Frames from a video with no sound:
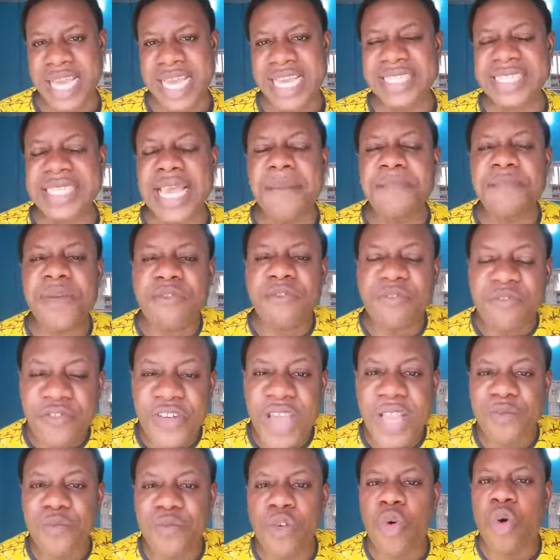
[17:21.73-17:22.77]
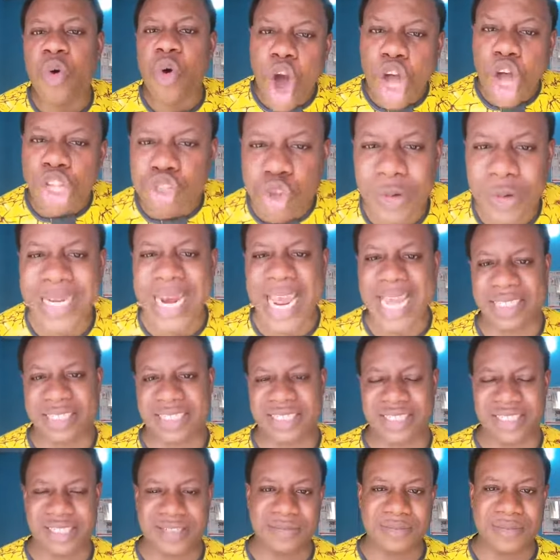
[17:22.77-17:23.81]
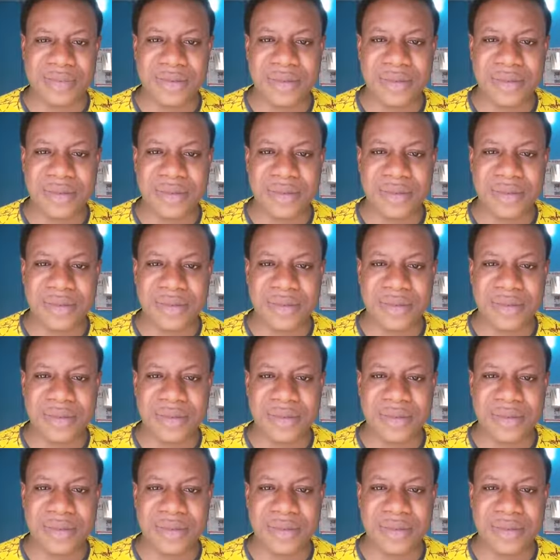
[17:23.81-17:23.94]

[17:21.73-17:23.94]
He said, be faithful unto death.